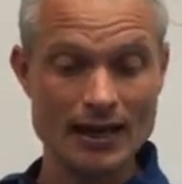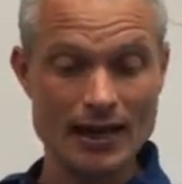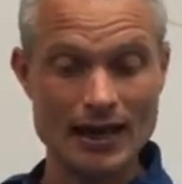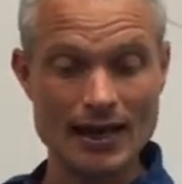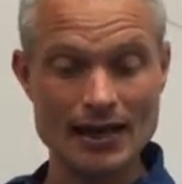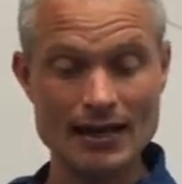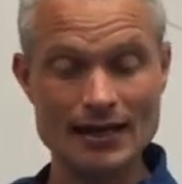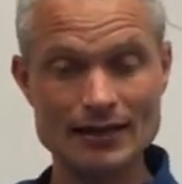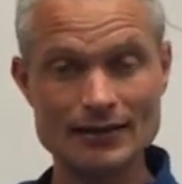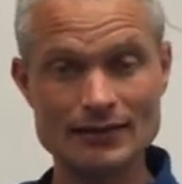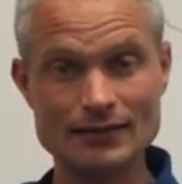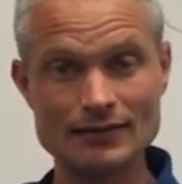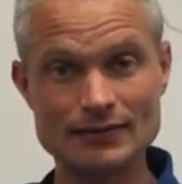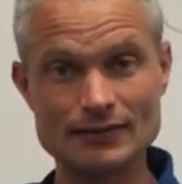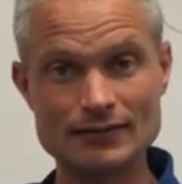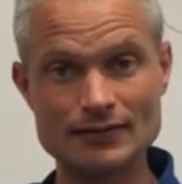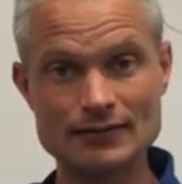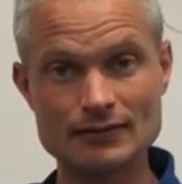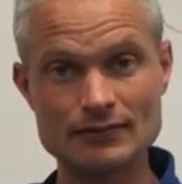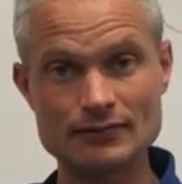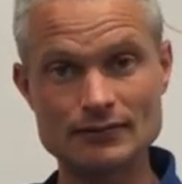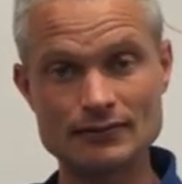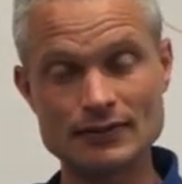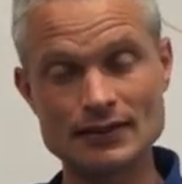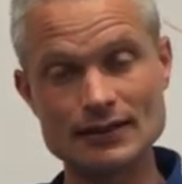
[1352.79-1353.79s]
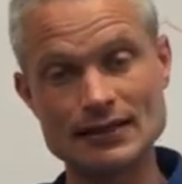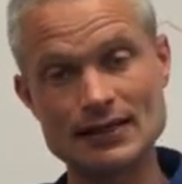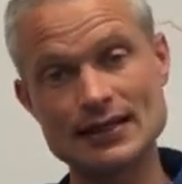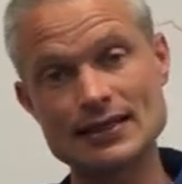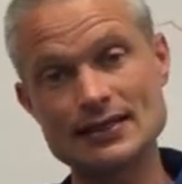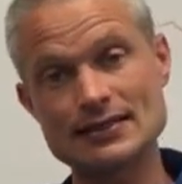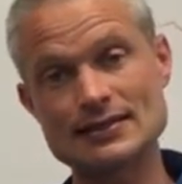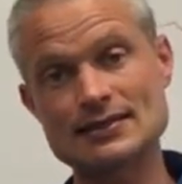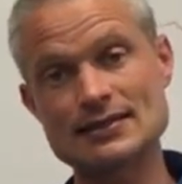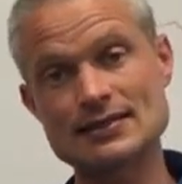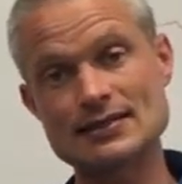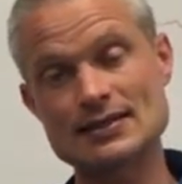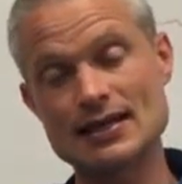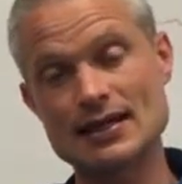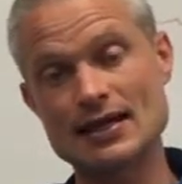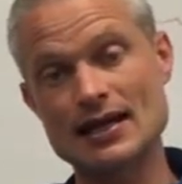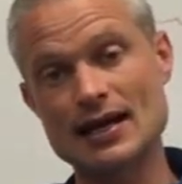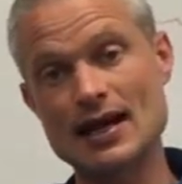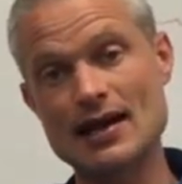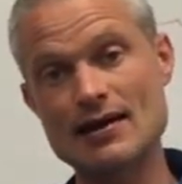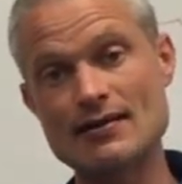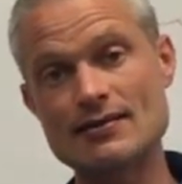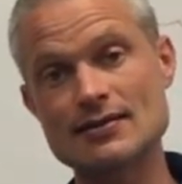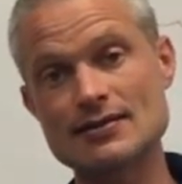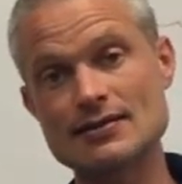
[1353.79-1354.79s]
and hits the
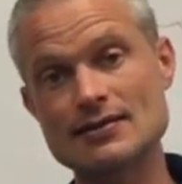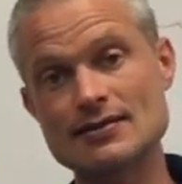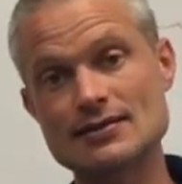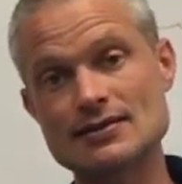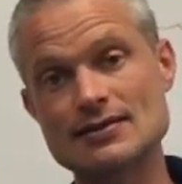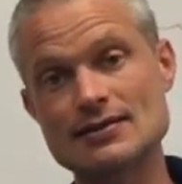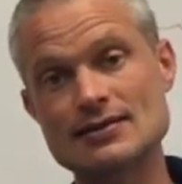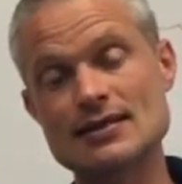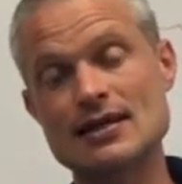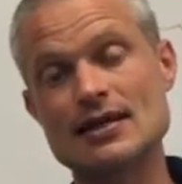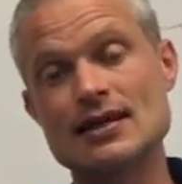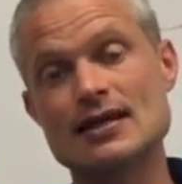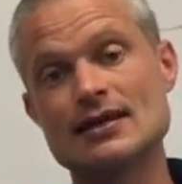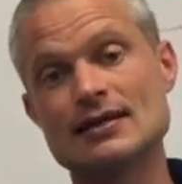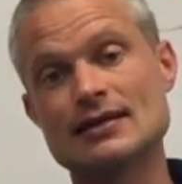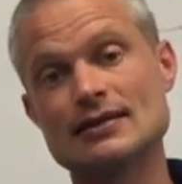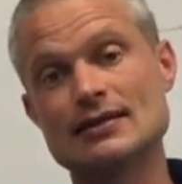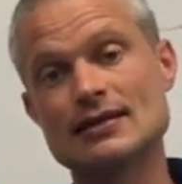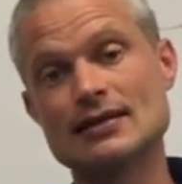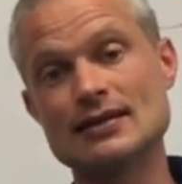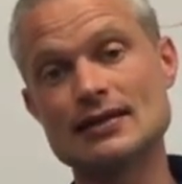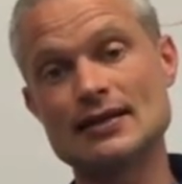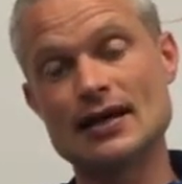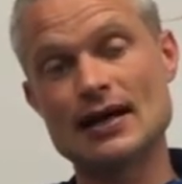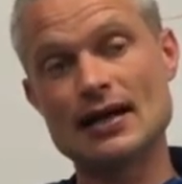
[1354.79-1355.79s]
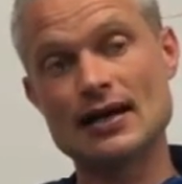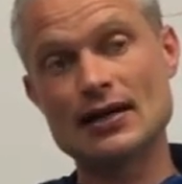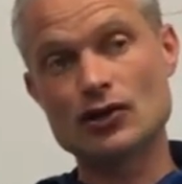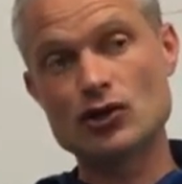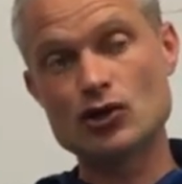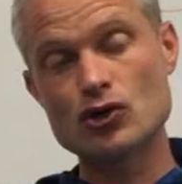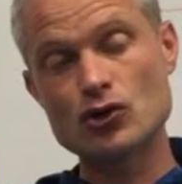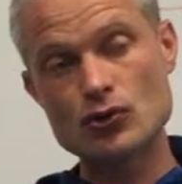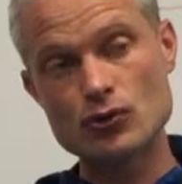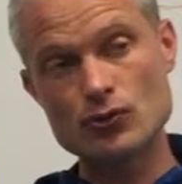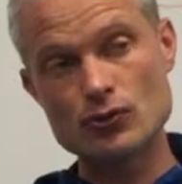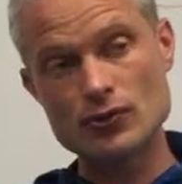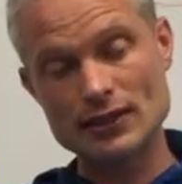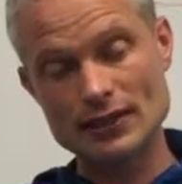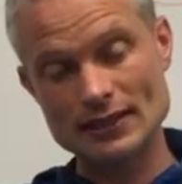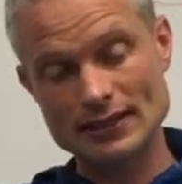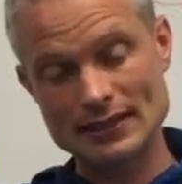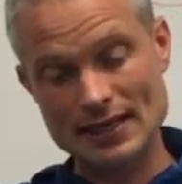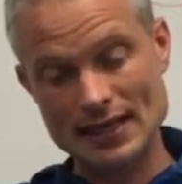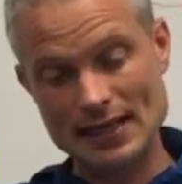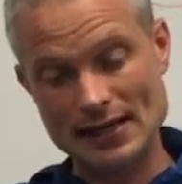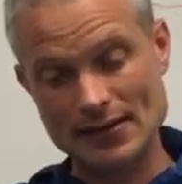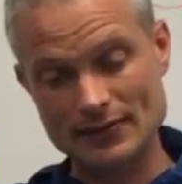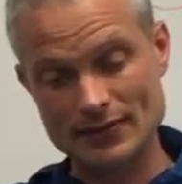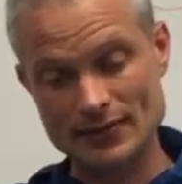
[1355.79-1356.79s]
currents that are cooling
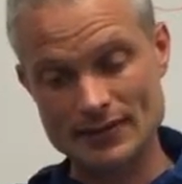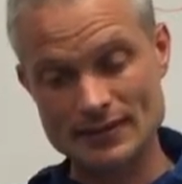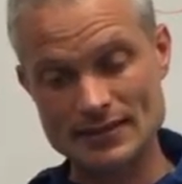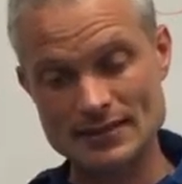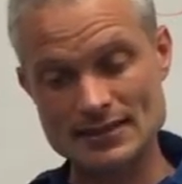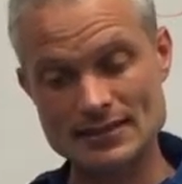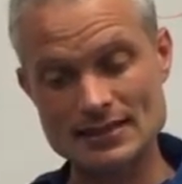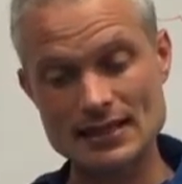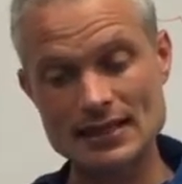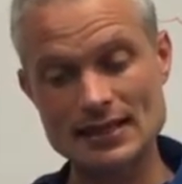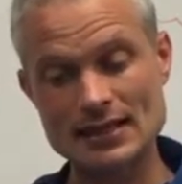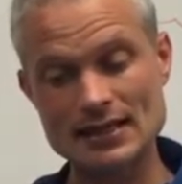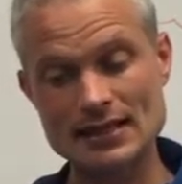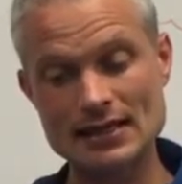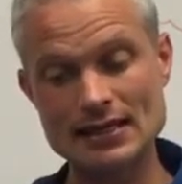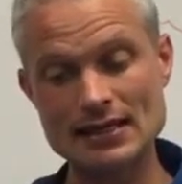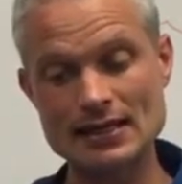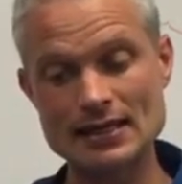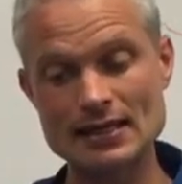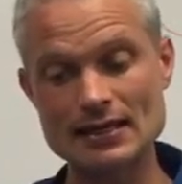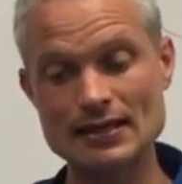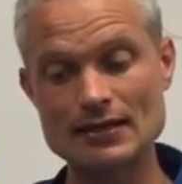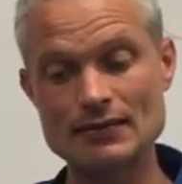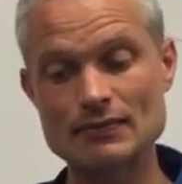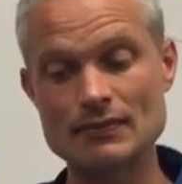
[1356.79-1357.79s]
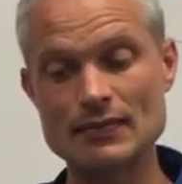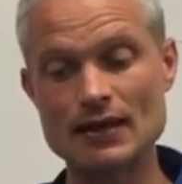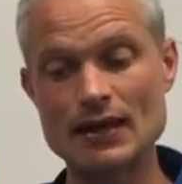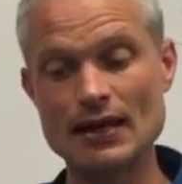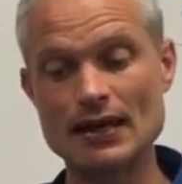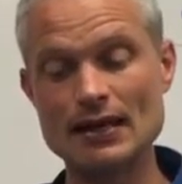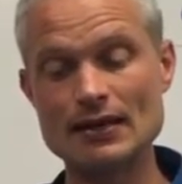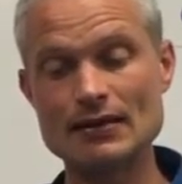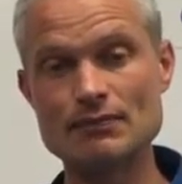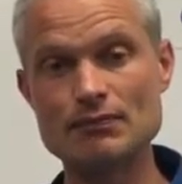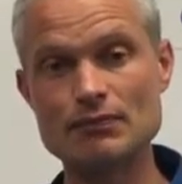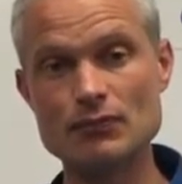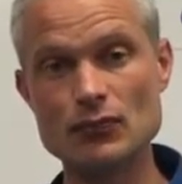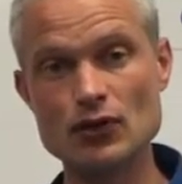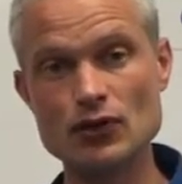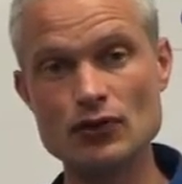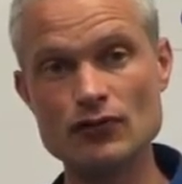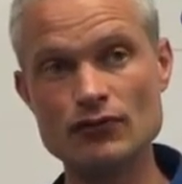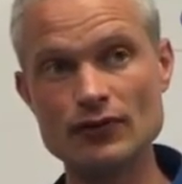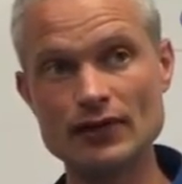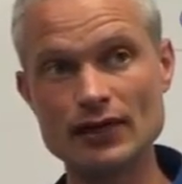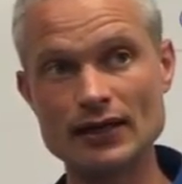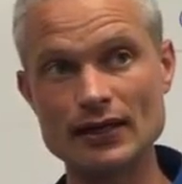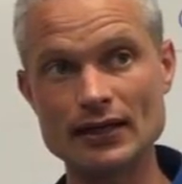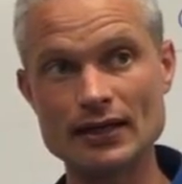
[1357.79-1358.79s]
down and sinking and
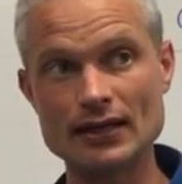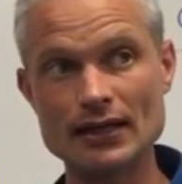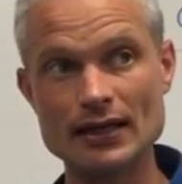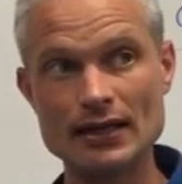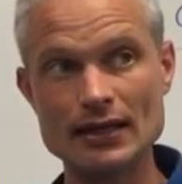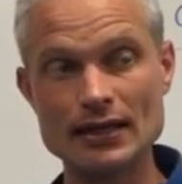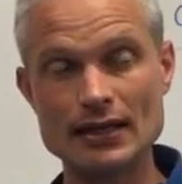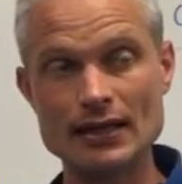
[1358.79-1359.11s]
moving